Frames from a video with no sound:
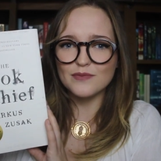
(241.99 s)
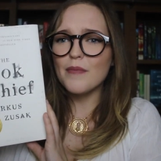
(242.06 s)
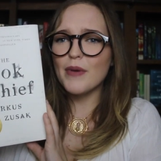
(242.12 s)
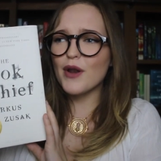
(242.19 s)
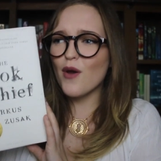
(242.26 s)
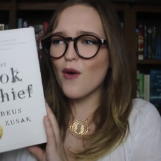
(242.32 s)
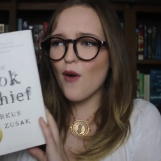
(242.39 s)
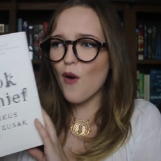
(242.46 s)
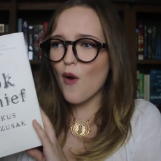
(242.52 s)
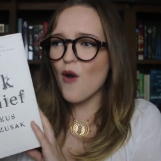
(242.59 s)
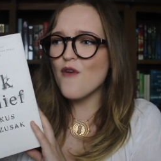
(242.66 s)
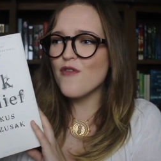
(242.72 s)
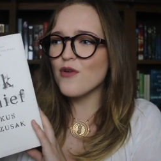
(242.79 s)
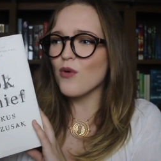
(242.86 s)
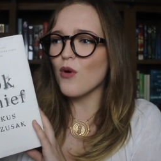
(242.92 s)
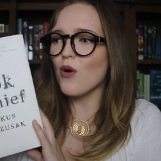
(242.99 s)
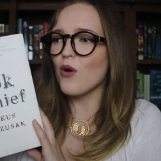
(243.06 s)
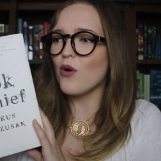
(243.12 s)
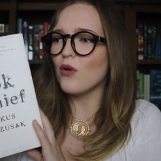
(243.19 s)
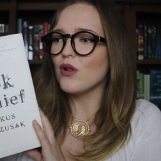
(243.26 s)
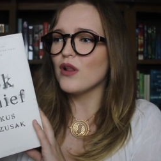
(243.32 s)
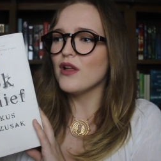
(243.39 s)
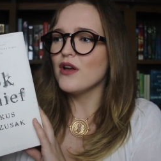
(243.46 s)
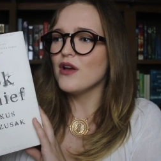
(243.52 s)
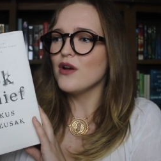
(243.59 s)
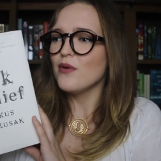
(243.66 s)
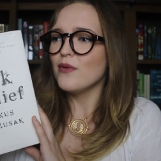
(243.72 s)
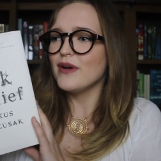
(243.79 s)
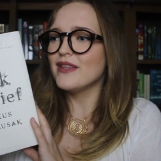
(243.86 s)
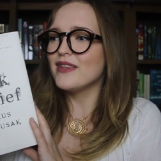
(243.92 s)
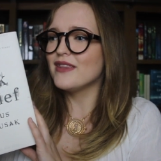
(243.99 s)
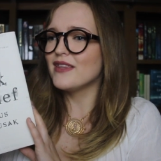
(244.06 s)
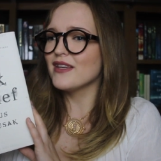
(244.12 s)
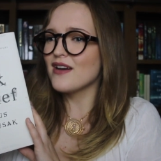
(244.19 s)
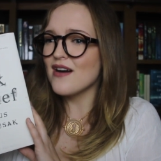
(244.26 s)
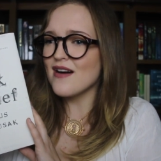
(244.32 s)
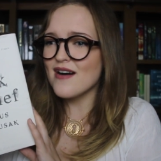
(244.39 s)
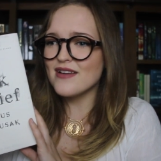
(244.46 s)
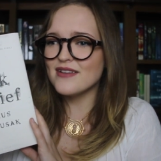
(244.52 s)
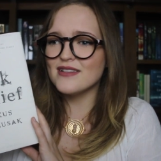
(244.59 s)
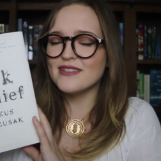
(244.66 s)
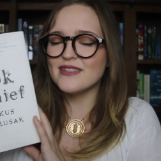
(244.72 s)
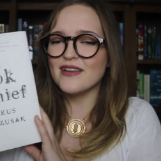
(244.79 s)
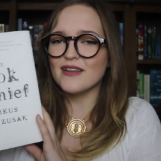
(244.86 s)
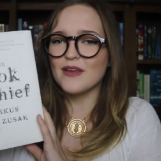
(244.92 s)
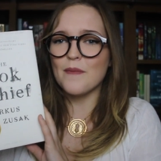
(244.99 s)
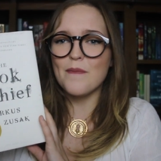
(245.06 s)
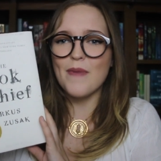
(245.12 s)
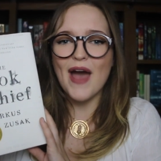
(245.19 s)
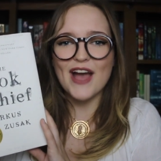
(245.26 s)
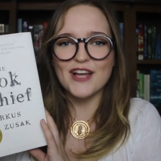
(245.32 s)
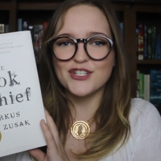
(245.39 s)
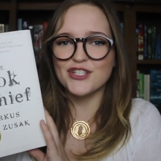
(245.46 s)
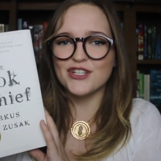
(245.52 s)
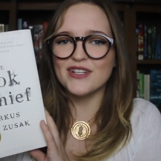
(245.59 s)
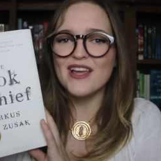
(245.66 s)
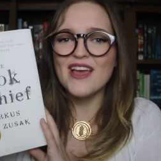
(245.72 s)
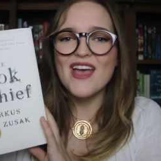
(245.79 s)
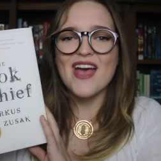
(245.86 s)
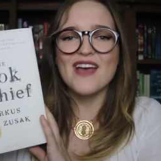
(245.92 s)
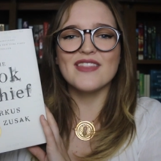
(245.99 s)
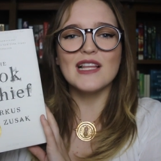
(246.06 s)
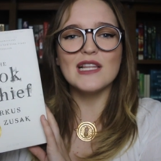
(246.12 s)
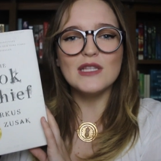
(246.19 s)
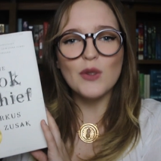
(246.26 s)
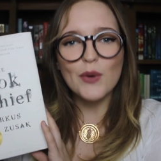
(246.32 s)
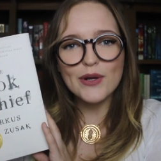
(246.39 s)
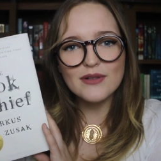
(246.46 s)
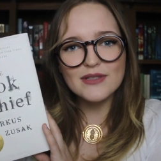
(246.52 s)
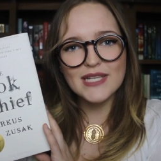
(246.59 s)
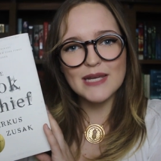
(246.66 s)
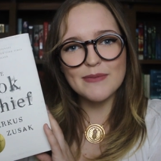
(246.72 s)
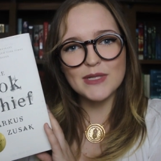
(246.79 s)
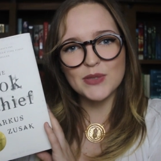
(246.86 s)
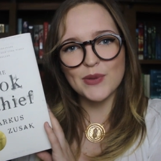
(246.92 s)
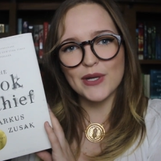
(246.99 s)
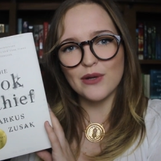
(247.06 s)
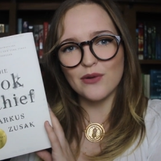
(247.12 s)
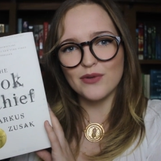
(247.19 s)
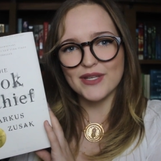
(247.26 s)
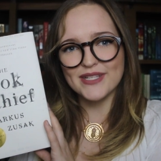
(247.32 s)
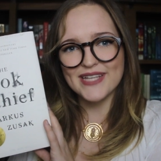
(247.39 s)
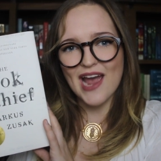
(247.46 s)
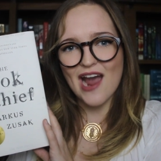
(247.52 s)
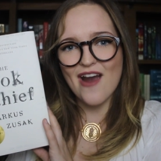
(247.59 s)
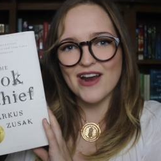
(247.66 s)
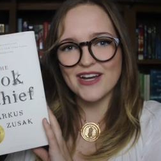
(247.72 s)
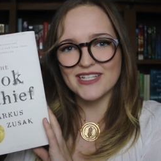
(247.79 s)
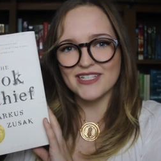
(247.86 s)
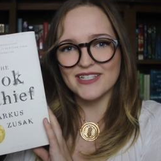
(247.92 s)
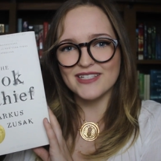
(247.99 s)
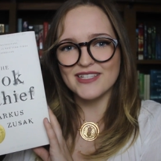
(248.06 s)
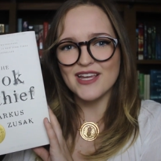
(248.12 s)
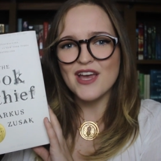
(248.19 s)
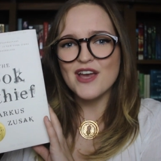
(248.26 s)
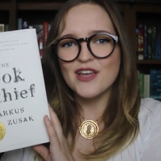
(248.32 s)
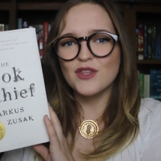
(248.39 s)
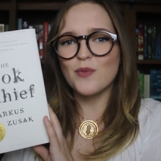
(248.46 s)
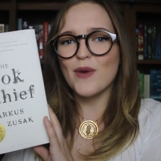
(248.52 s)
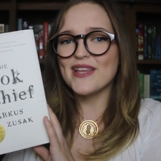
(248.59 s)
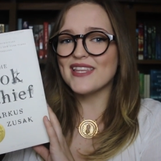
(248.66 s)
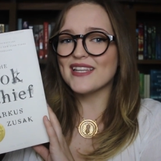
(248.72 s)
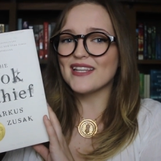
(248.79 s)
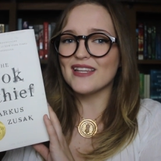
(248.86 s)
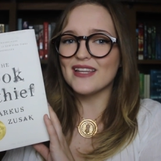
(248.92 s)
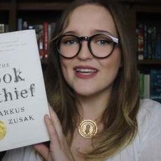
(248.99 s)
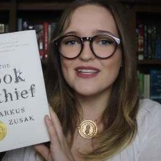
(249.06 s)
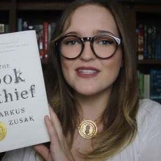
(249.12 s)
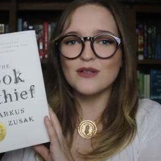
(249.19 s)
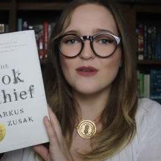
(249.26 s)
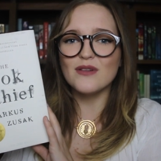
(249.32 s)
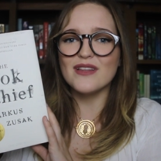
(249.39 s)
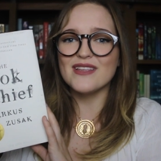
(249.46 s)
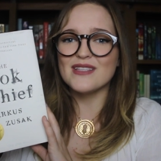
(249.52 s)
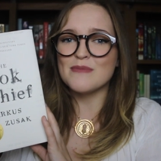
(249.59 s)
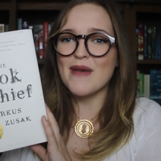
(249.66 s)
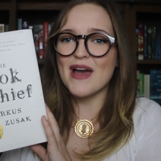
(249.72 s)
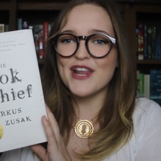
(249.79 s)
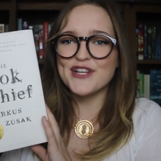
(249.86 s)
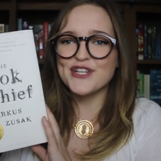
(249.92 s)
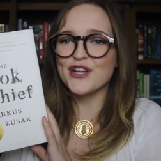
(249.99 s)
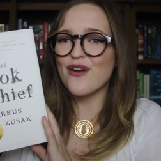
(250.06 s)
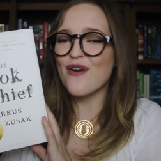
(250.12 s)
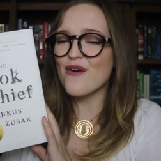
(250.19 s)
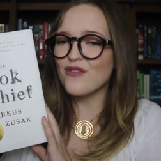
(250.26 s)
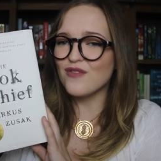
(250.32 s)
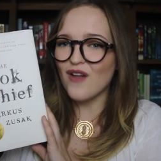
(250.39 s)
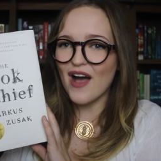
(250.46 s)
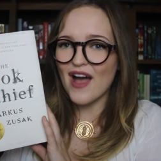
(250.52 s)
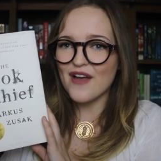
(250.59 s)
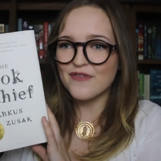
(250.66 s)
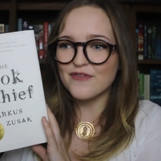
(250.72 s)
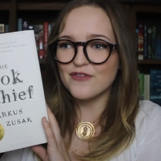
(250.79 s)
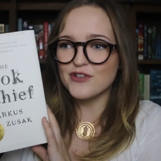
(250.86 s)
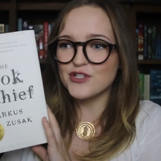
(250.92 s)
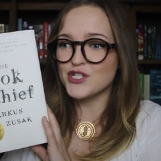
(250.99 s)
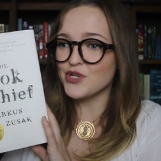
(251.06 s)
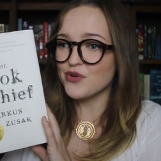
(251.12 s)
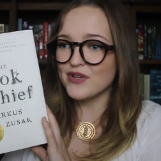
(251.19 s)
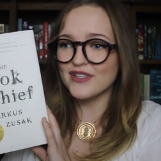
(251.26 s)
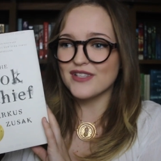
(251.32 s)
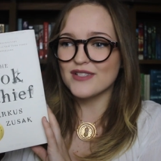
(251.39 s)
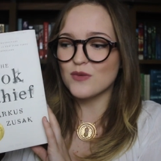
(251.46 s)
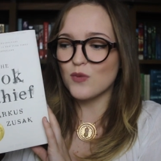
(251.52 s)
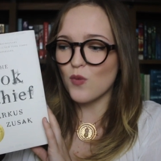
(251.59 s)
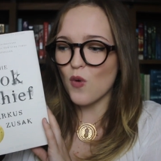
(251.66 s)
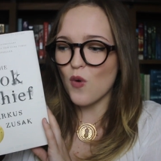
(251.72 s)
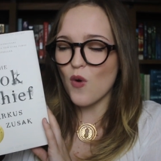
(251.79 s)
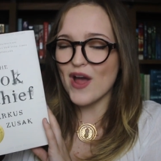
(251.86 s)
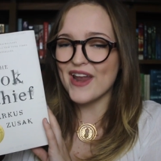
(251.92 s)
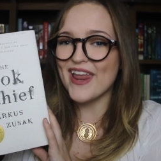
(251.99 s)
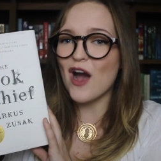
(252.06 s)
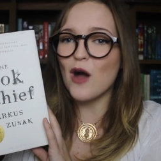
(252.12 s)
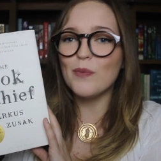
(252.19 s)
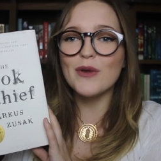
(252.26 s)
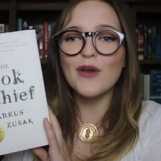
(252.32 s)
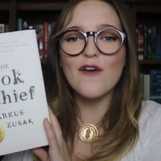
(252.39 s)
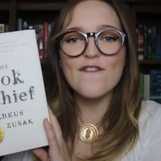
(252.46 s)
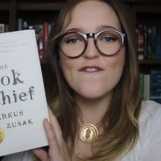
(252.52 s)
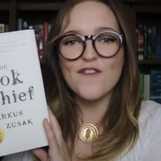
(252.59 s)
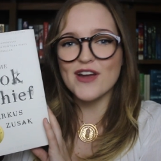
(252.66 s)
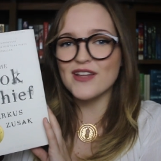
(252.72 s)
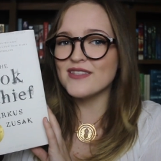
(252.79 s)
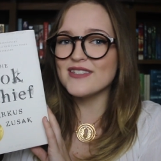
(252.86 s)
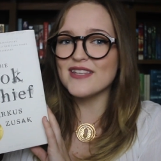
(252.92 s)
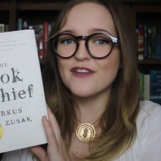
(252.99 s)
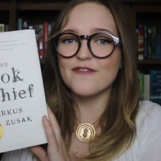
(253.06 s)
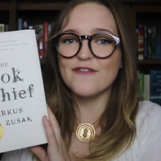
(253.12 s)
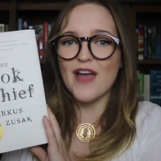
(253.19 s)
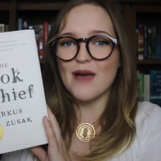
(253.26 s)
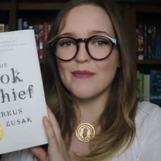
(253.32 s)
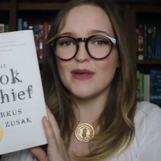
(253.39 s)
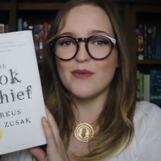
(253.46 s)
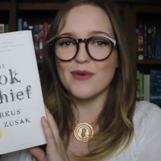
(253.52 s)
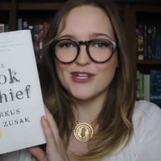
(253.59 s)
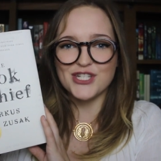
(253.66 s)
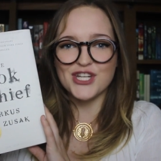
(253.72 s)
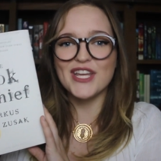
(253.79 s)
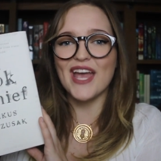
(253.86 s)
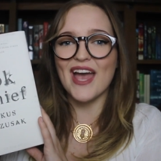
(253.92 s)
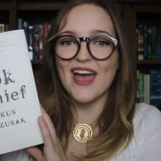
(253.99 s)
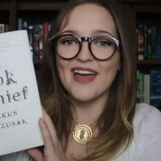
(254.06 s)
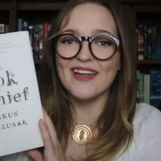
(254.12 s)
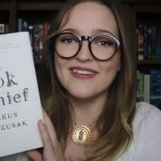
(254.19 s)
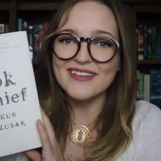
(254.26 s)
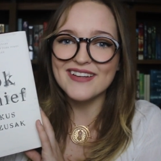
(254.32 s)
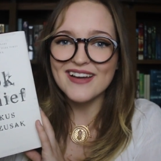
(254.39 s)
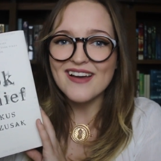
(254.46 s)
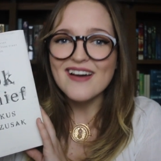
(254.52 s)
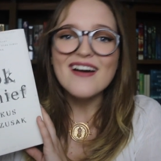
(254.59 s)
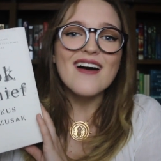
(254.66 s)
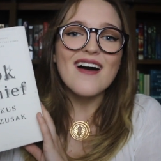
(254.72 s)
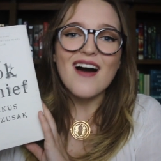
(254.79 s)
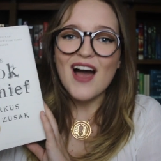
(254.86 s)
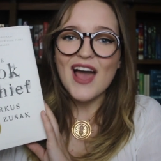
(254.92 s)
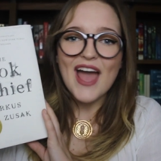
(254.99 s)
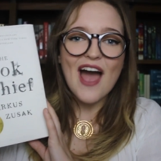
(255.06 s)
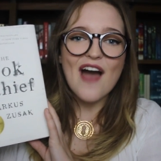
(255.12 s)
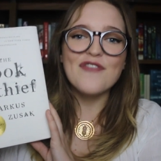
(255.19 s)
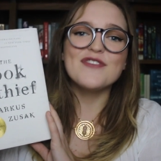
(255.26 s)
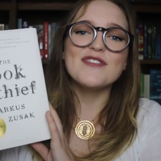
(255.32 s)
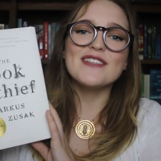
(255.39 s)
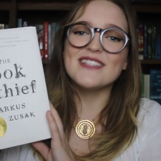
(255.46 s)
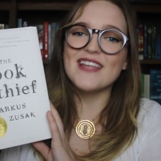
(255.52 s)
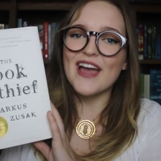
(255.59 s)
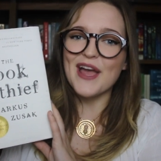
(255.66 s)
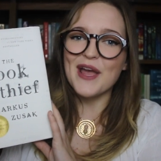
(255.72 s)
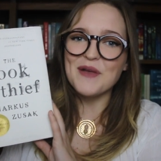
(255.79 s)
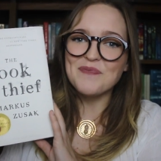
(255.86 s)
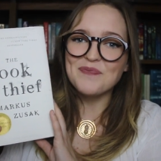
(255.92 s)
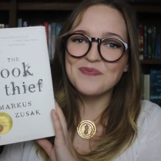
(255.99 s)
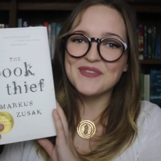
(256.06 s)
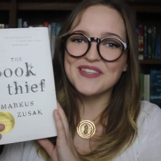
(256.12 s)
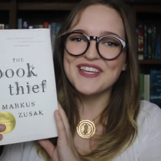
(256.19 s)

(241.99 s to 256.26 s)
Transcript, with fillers: But overall, with the kindness and compassion and the loyalty between all these characters, the way that Liesl is managing her life during this war and helping her friends and family when she can, I have to say